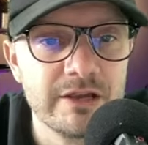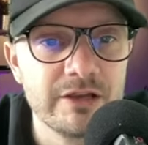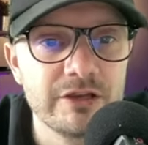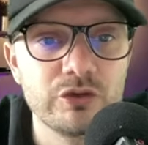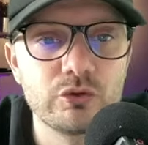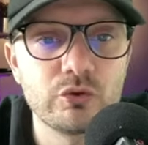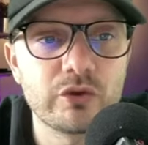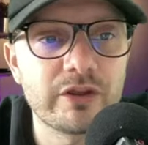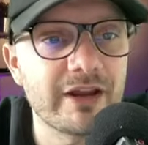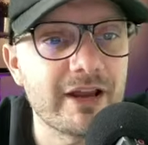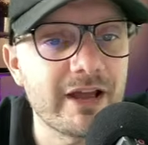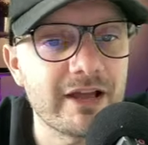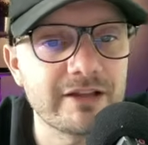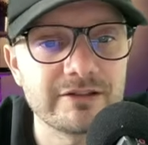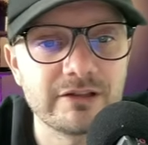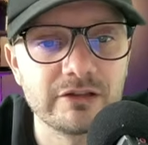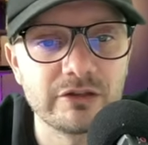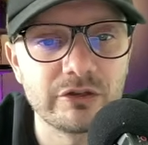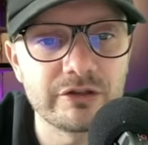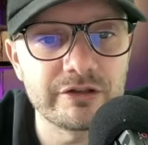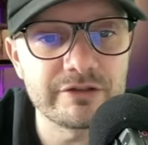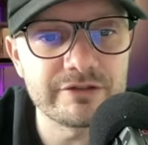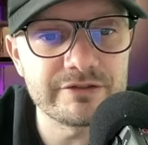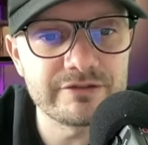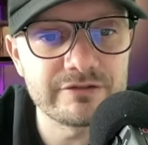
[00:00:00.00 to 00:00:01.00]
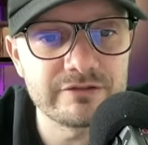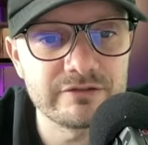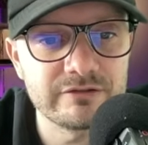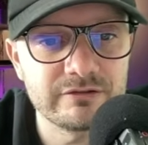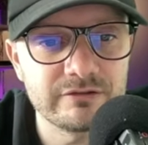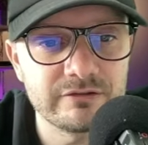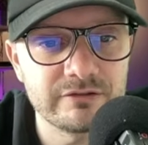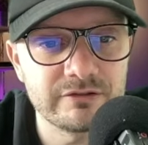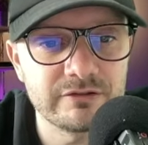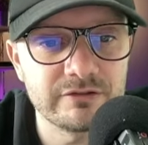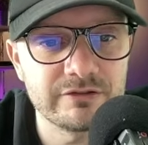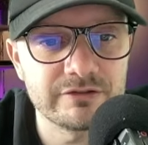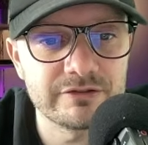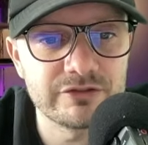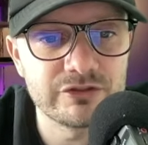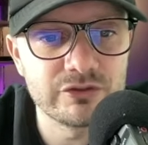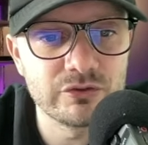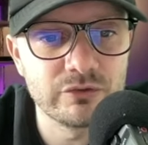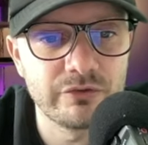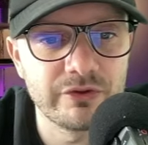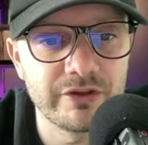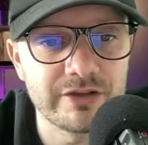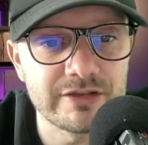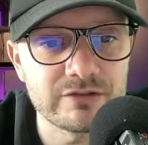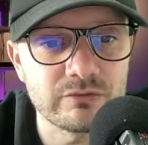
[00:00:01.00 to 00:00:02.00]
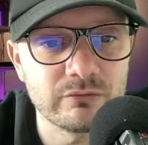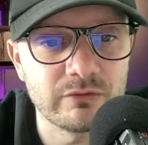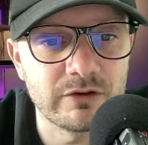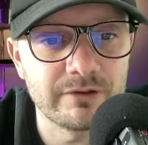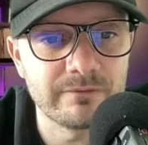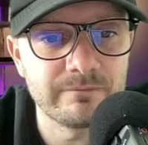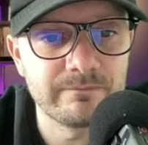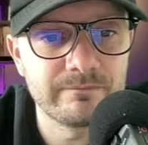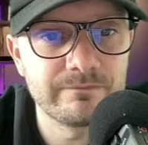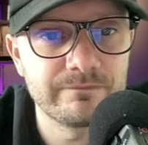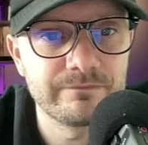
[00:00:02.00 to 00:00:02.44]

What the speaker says: You can add alerts to this one.